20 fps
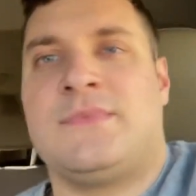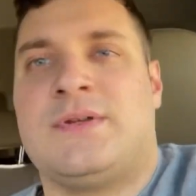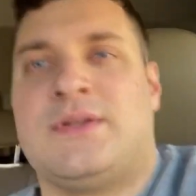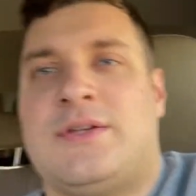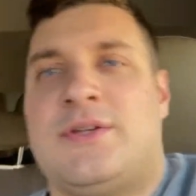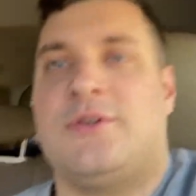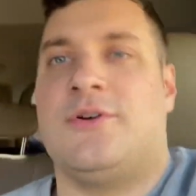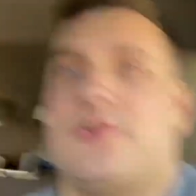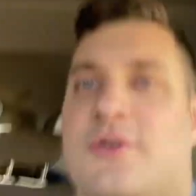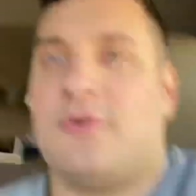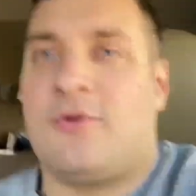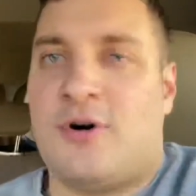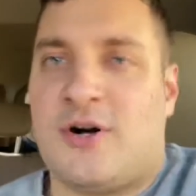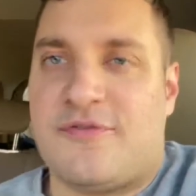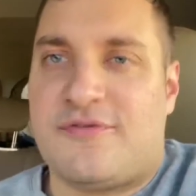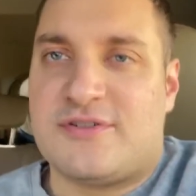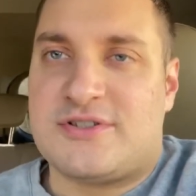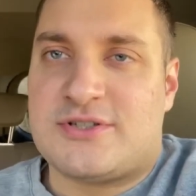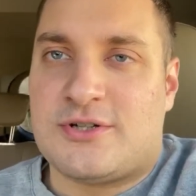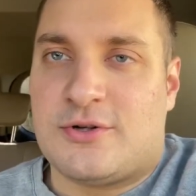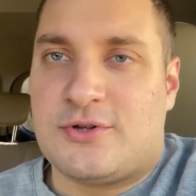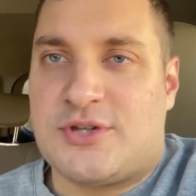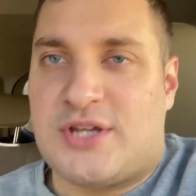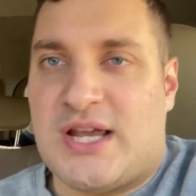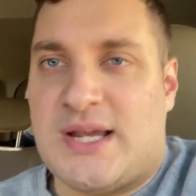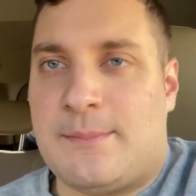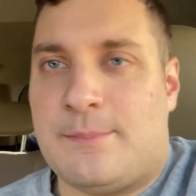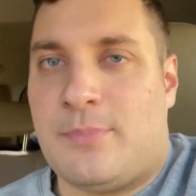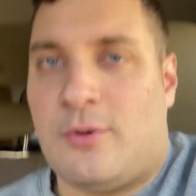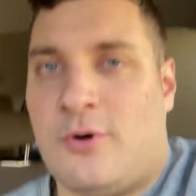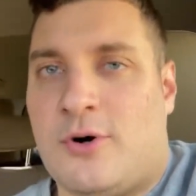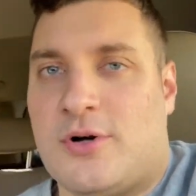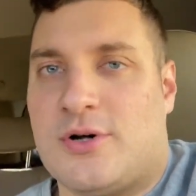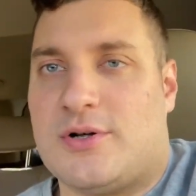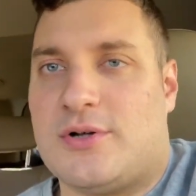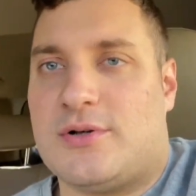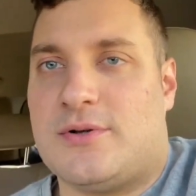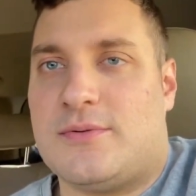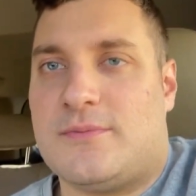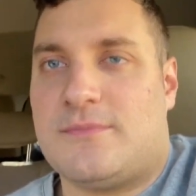You're at the office all day
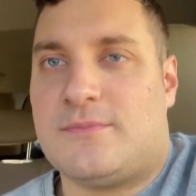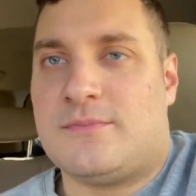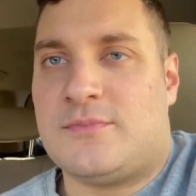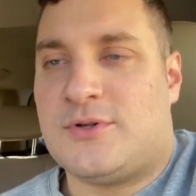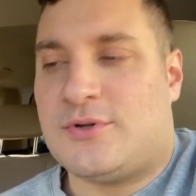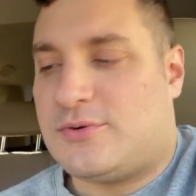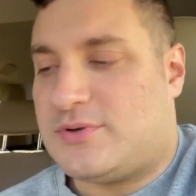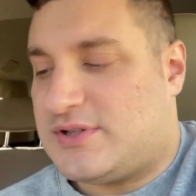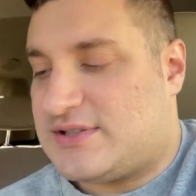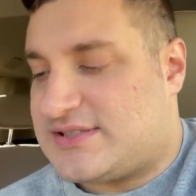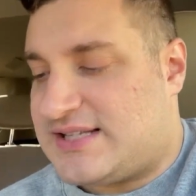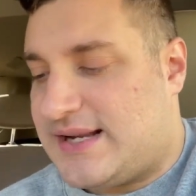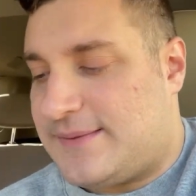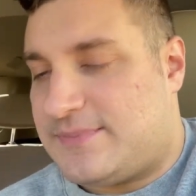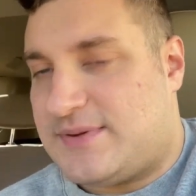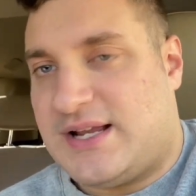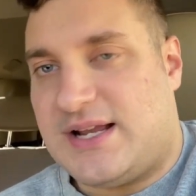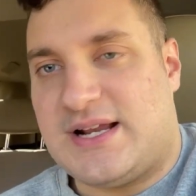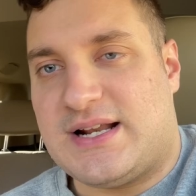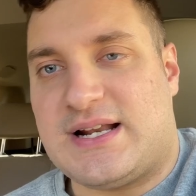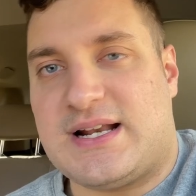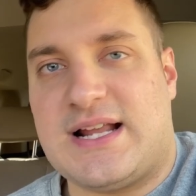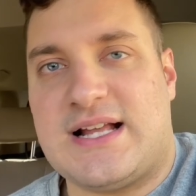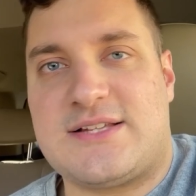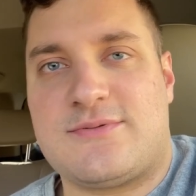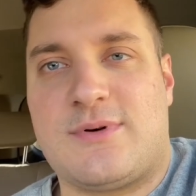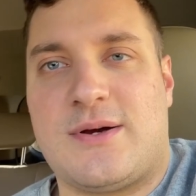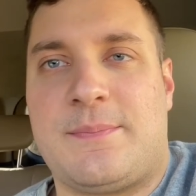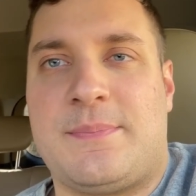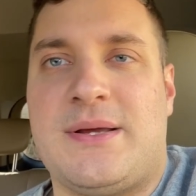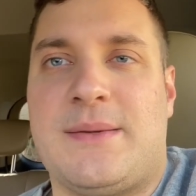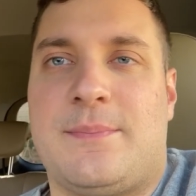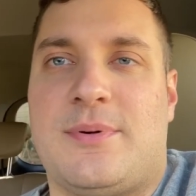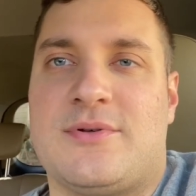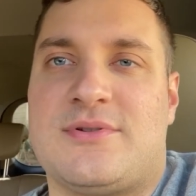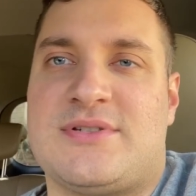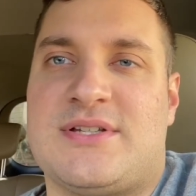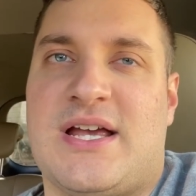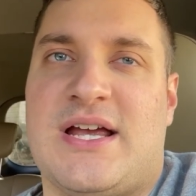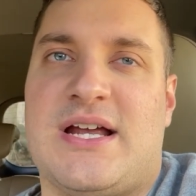bored doing the same thing. And that's what people
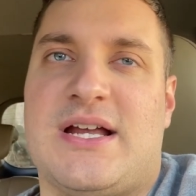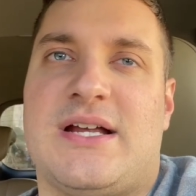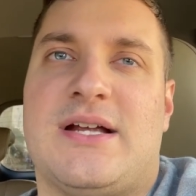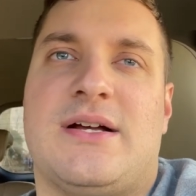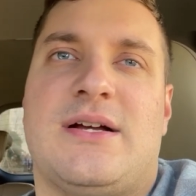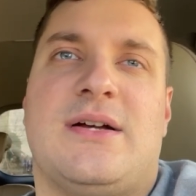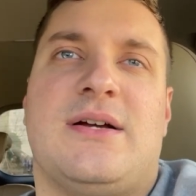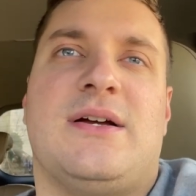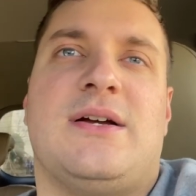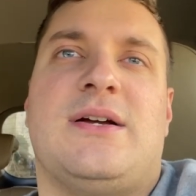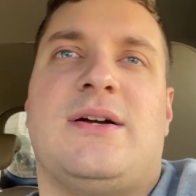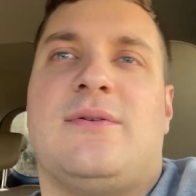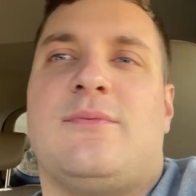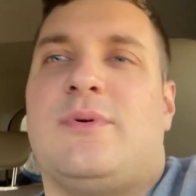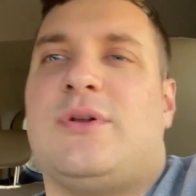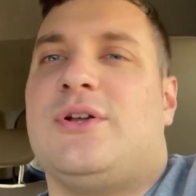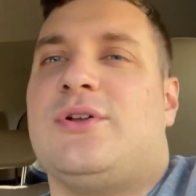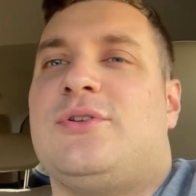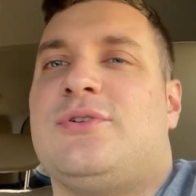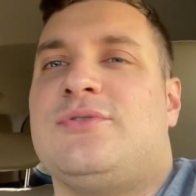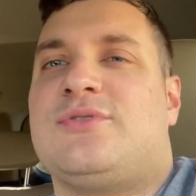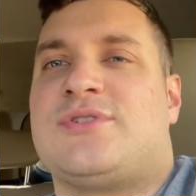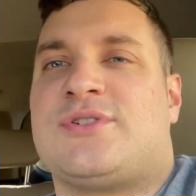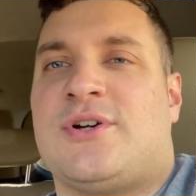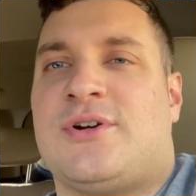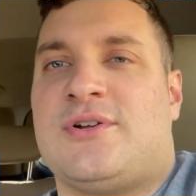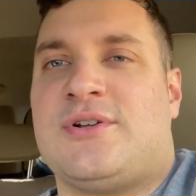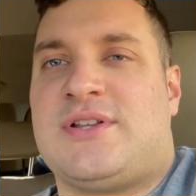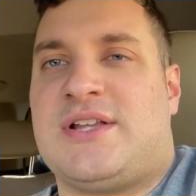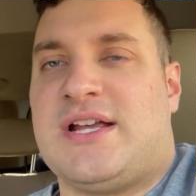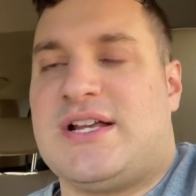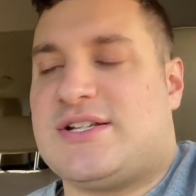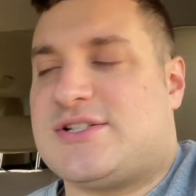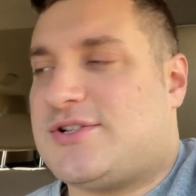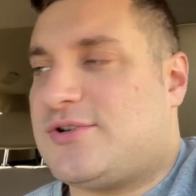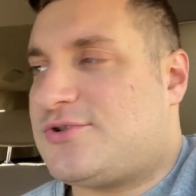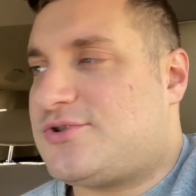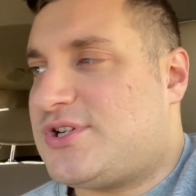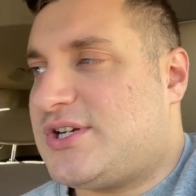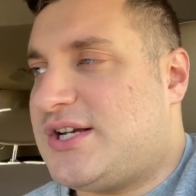say, when you do certain things,
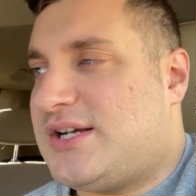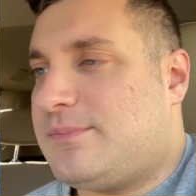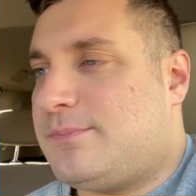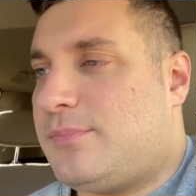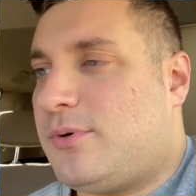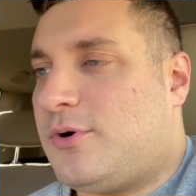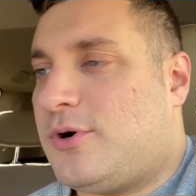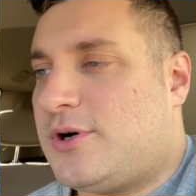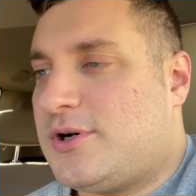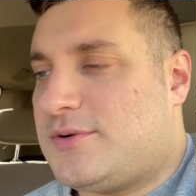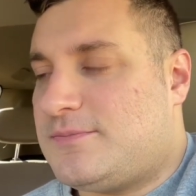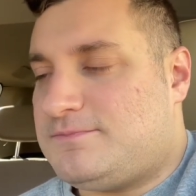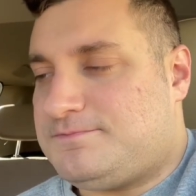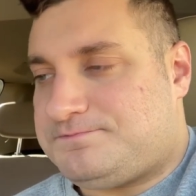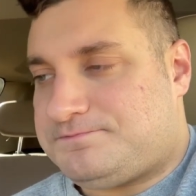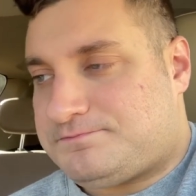don't you get bored?